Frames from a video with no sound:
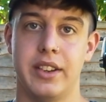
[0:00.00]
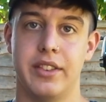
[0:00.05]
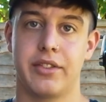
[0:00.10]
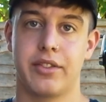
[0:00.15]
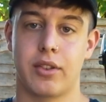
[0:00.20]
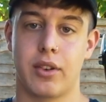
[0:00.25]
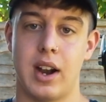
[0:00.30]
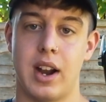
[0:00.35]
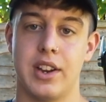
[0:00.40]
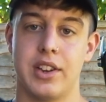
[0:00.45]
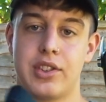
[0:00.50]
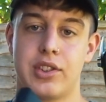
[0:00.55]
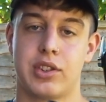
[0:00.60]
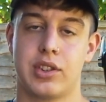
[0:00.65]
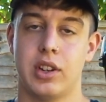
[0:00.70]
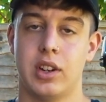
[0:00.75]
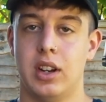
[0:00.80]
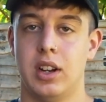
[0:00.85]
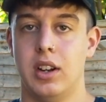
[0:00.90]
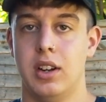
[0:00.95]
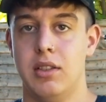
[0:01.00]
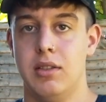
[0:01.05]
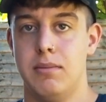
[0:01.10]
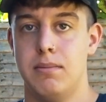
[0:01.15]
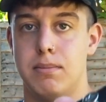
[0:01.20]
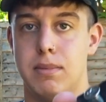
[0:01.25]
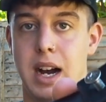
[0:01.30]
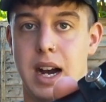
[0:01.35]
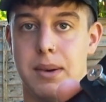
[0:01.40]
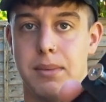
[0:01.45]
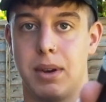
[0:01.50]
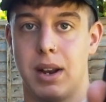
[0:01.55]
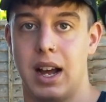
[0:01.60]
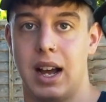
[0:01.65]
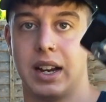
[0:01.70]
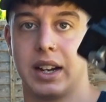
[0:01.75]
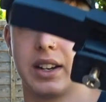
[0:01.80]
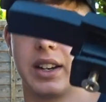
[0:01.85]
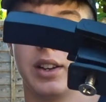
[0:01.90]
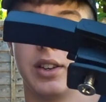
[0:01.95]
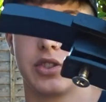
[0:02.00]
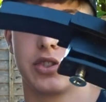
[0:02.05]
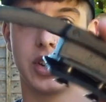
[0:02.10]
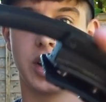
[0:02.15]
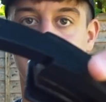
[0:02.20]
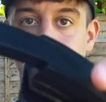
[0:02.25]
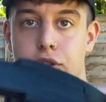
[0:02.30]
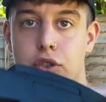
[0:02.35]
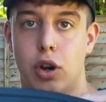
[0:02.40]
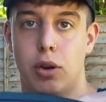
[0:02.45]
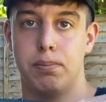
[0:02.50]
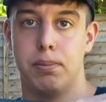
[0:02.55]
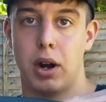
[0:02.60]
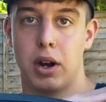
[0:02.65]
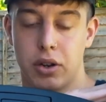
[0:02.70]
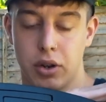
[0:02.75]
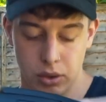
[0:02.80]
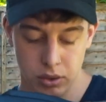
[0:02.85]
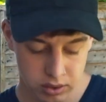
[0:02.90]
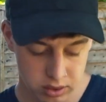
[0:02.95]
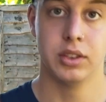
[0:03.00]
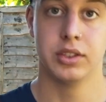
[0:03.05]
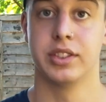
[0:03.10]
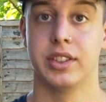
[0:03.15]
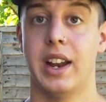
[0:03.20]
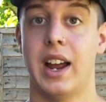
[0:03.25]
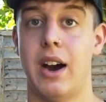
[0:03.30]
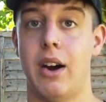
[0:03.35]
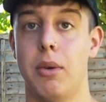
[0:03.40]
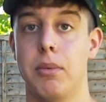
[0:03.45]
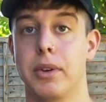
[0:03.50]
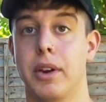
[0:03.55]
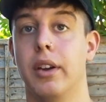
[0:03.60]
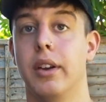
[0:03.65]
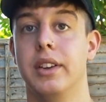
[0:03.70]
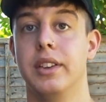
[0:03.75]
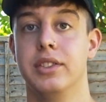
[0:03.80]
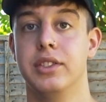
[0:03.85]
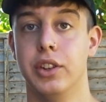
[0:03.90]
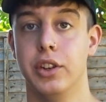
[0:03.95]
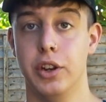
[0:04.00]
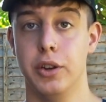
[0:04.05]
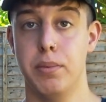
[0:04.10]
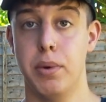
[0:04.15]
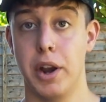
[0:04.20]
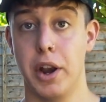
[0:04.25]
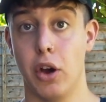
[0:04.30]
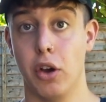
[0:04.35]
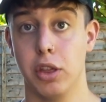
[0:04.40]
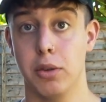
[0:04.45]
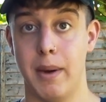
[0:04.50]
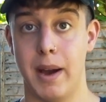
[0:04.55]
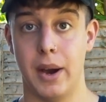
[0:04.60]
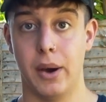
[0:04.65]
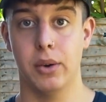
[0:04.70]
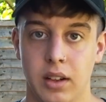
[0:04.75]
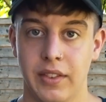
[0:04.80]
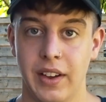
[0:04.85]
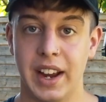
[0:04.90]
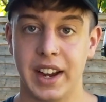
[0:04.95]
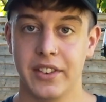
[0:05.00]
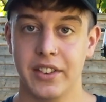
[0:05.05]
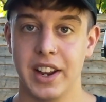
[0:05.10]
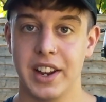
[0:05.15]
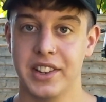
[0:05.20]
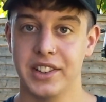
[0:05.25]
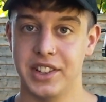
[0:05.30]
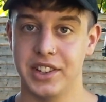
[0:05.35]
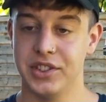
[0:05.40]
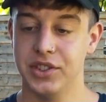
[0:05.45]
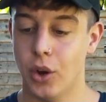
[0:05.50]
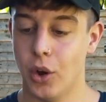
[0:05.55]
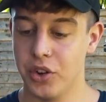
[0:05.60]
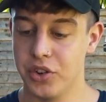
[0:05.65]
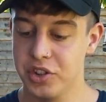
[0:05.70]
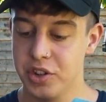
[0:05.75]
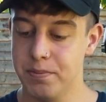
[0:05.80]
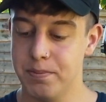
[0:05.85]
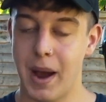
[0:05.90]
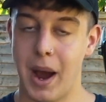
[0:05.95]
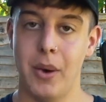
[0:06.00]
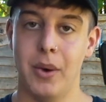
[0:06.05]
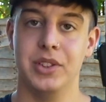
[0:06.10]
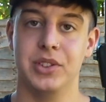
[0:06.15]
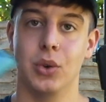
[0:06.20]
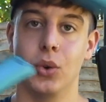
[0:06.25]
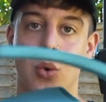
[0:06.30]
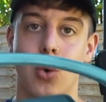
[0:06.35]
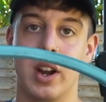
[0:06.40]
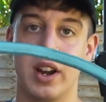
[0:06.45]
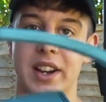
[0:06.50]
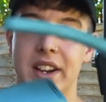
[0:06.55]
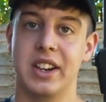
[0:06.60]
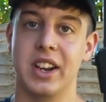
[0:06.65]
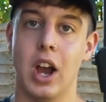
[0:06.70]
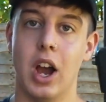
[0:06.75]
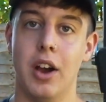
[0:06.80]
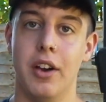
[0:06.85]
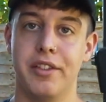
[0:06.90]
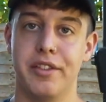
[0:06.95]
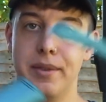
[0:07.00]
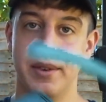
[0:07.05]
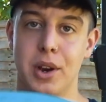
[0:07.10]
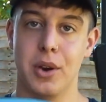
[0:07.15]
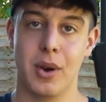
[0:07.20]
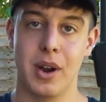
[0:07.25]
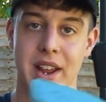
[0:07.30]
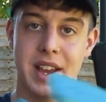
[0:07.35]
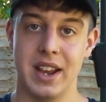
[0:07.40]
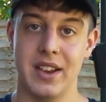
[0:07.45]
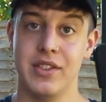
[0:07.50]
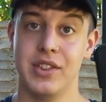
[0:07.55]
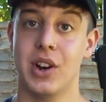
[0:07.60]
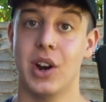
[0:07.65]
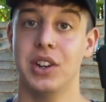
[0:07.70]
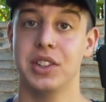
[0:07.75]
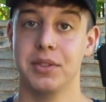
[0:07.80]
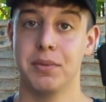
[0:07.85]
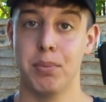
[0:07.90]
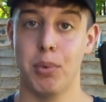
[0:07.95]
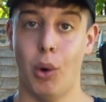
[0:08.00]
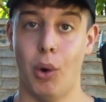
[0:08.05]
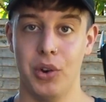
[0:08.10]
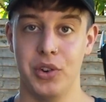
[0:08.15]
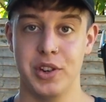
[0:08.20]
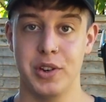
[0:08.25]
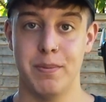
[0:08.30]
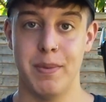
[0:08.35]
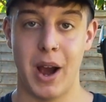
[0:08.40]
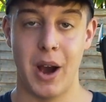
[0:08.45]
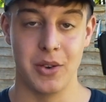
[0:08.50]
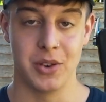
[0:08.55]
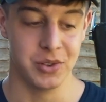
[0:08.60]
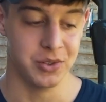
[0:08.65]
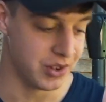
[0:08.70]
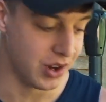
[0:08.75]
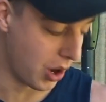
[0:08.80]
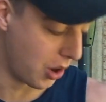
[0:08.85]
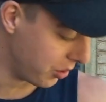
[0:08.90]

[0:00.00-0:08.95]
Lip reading: fresh, matte black Strength Shop buckle. So now I'm going to put it on the belt. Thankfully, because it's not a new belt, it's already curved for me already. If you guys have bought a new belt, you know